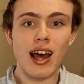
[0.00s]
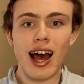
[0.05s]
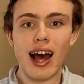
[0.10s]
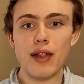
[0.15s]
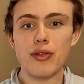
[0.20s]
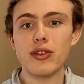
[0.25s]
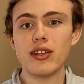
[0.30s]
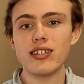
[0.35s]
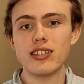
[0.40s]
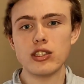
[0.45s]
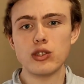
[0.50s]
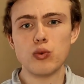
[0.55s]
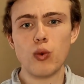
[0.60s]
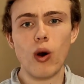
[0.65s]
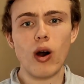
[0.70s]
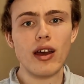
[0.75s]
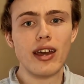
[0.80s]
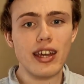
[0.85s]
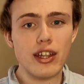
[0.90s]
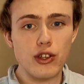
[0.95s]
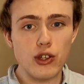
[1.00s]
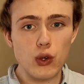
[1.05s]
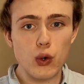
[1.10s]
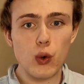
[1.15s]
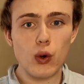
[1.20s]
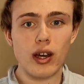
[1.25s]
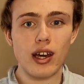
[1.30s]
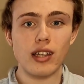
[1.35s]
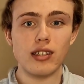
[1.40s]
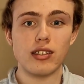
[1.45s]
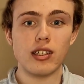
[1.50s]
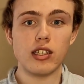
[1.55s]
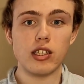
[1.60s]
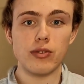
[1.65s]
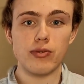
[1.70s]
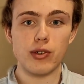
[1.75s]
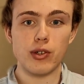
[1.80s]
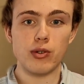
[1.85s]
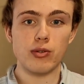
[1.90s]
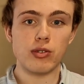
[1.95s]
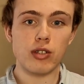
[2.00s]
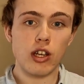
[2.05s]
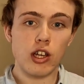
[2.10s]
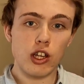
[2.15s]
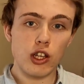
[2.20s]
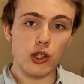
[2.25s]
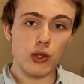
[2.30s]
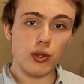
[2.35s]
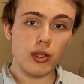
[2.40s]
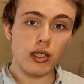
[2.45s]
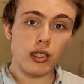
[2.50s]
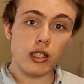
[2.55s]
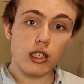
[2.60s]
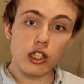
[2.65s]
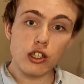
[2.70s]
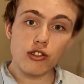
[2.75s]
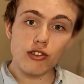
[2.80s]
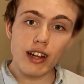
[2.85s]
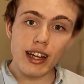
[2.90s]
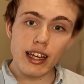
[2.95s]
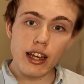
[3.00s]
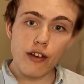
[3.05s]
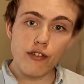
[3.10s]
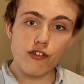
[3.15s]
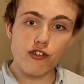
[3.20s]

and this is why in your case interviews, you need to create a